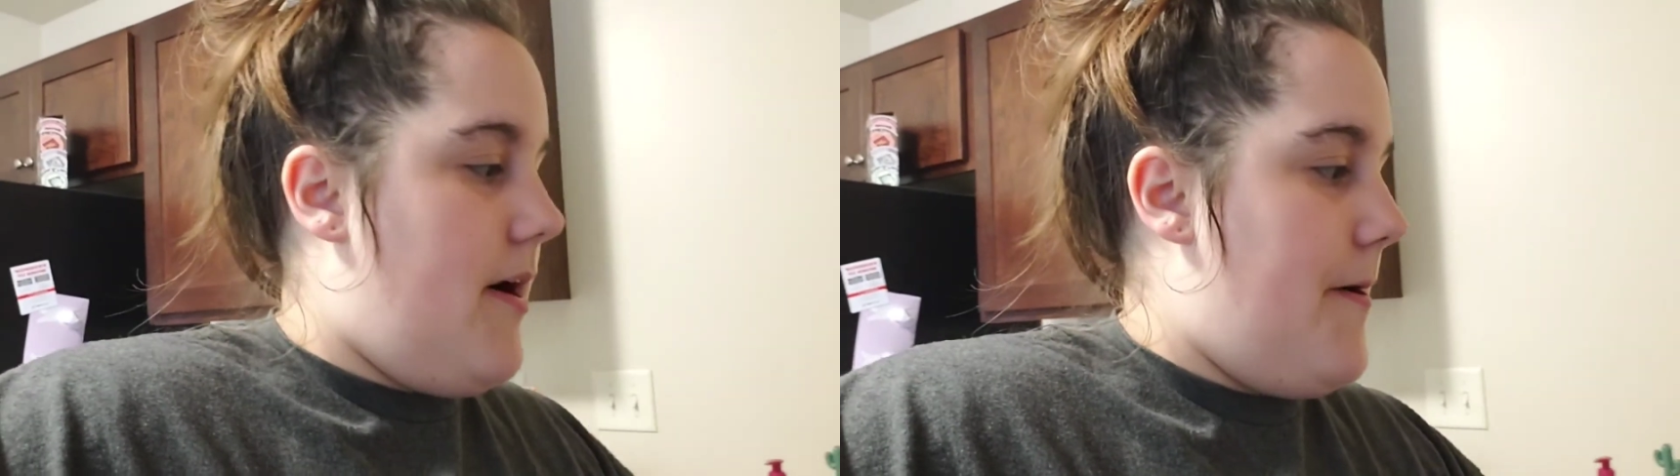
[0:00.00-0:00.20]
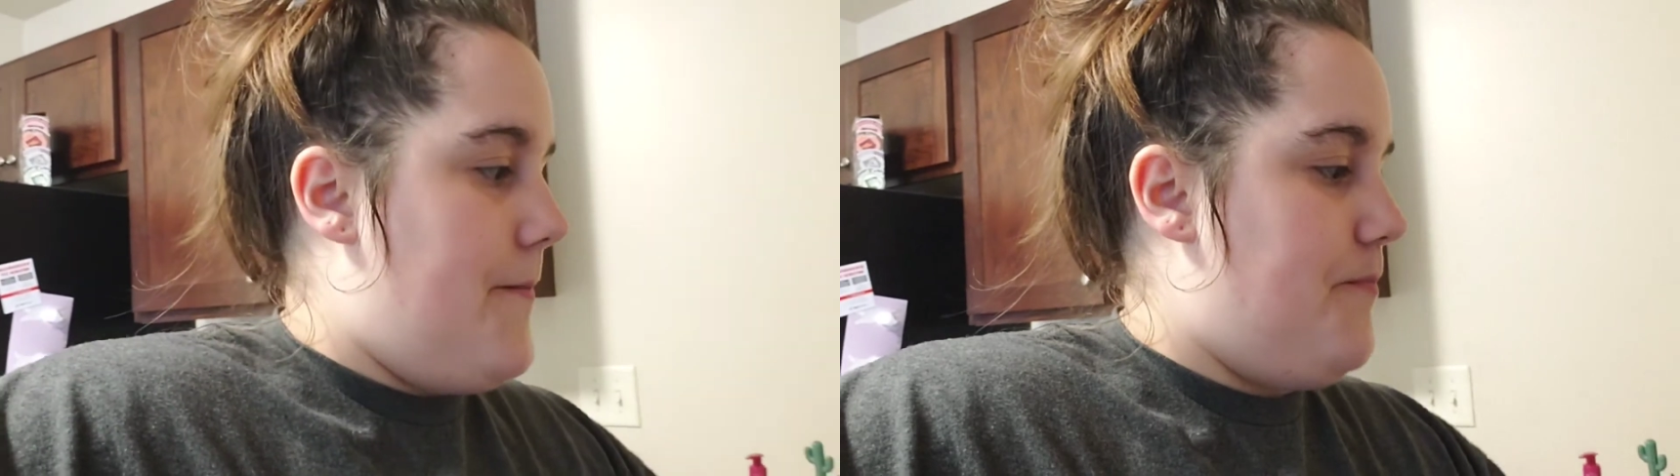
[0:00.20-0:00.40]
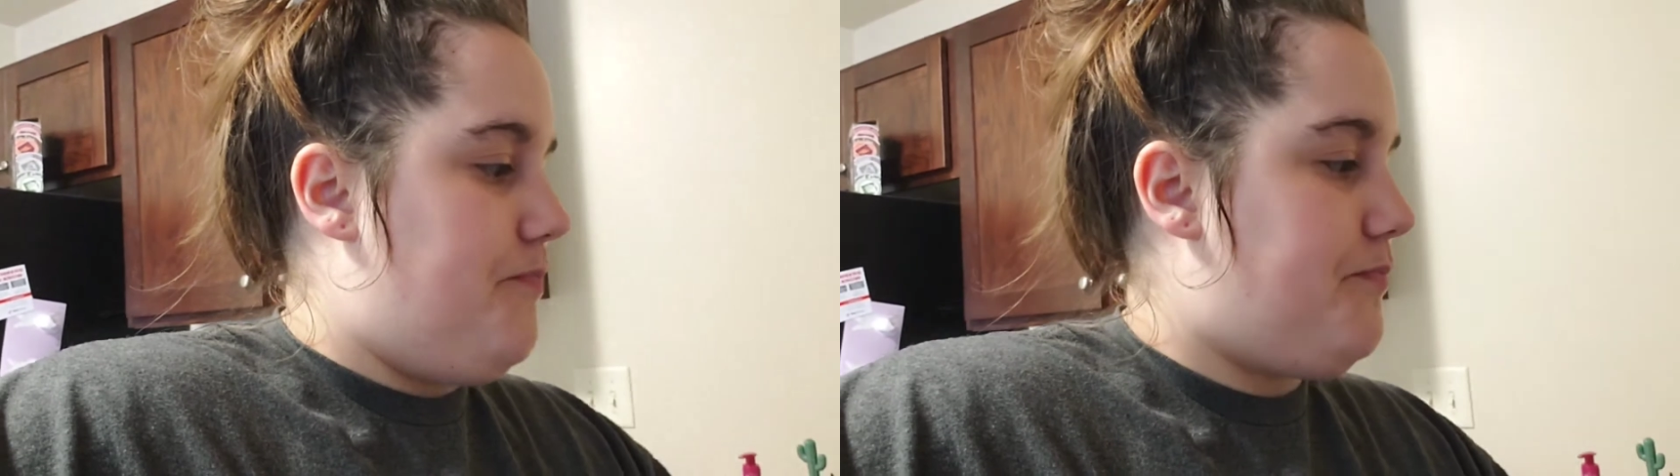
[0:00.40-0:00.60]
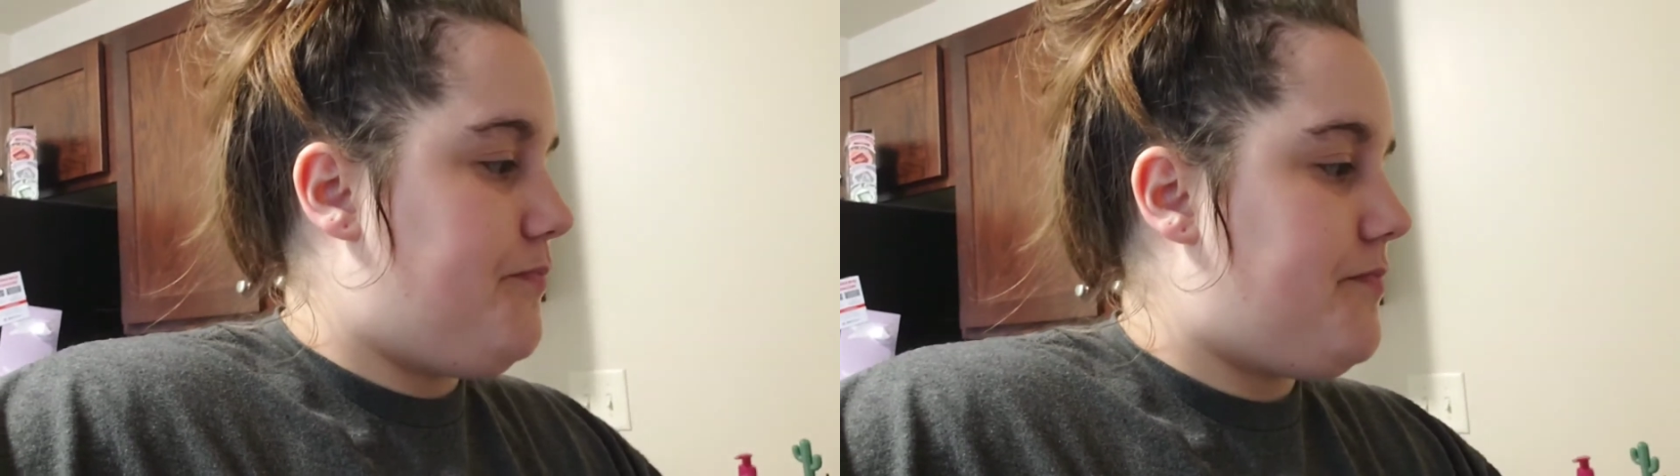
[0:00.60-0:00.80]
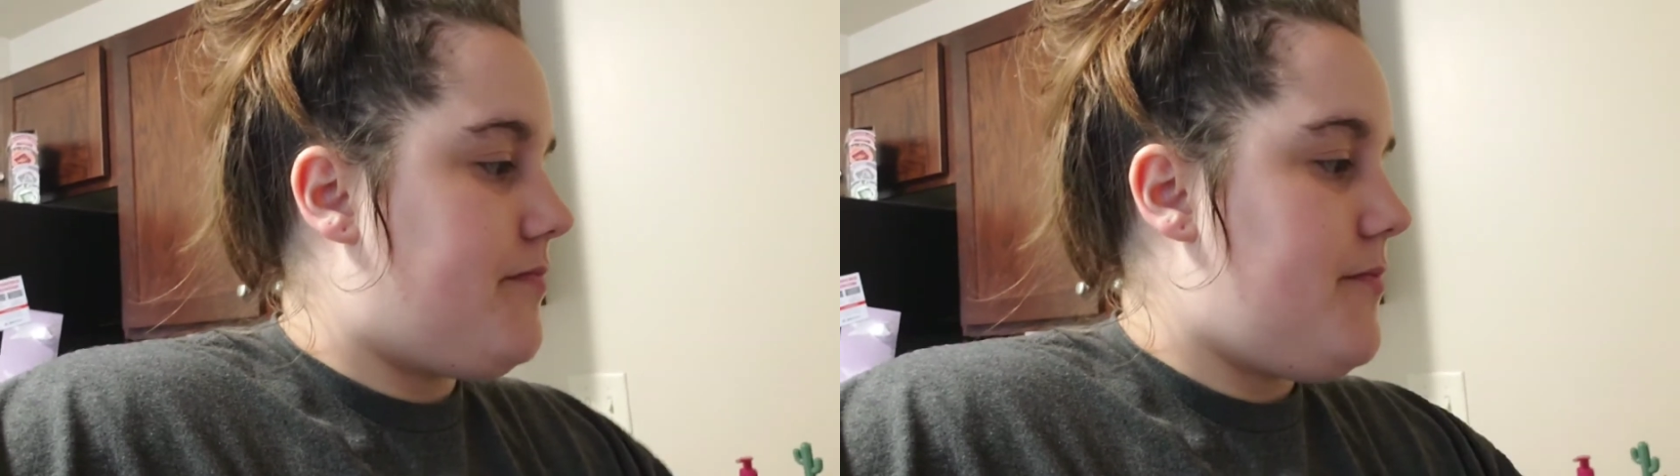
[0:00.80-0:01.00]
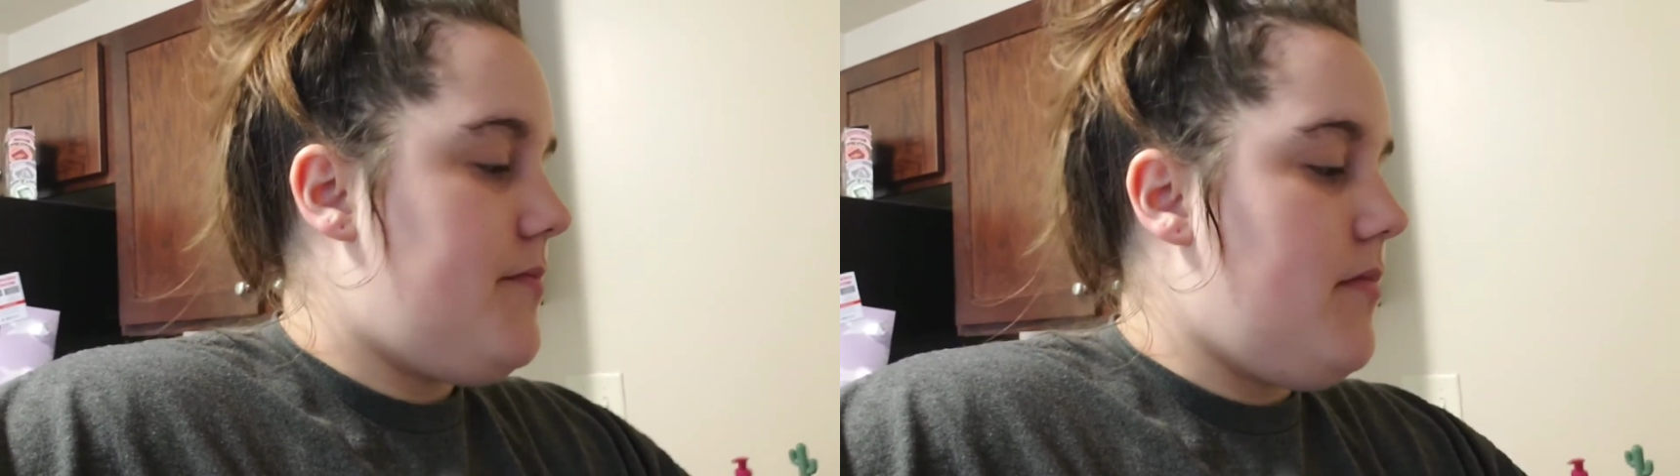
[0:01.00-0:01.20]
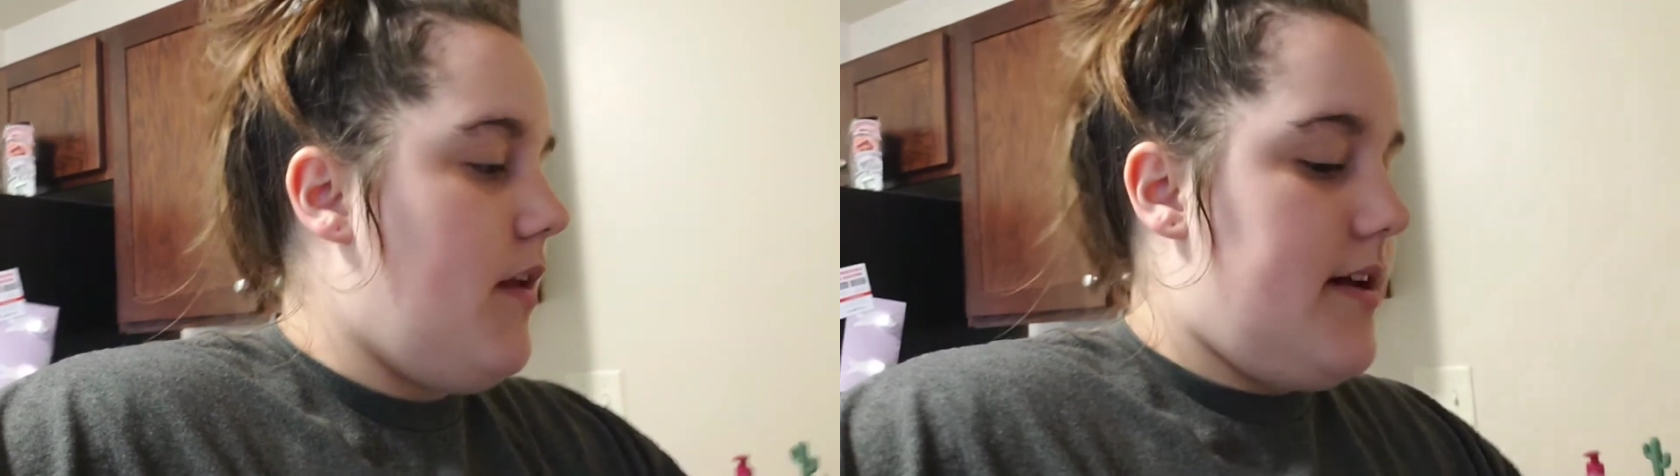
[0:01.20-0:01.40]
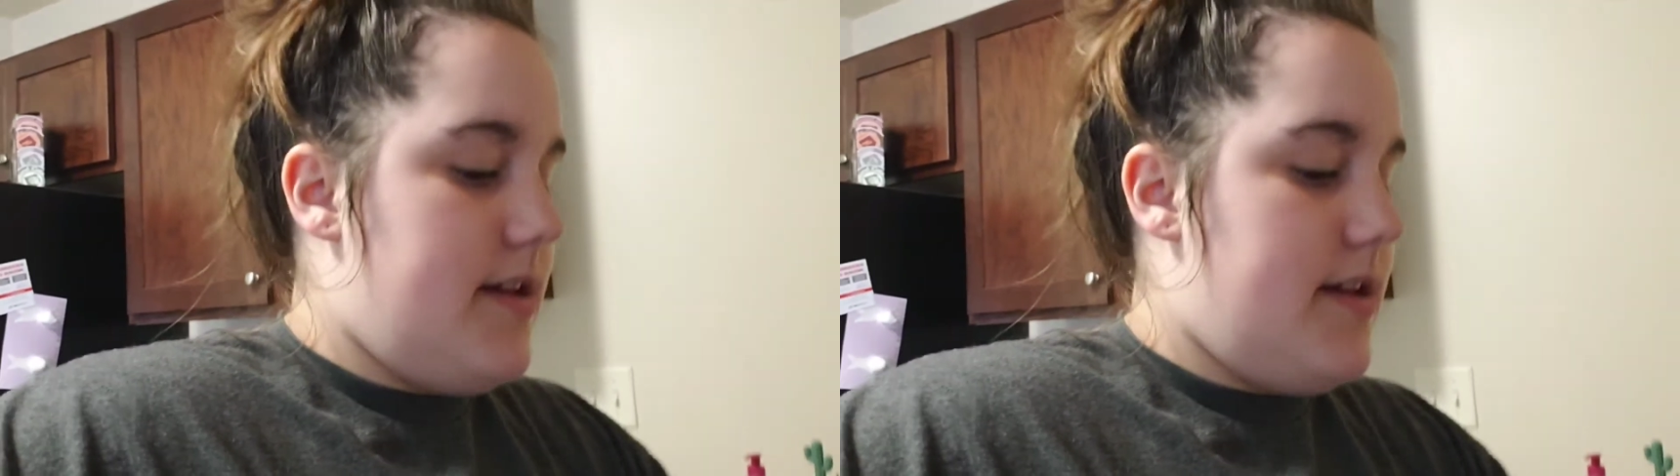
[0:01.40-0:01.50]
I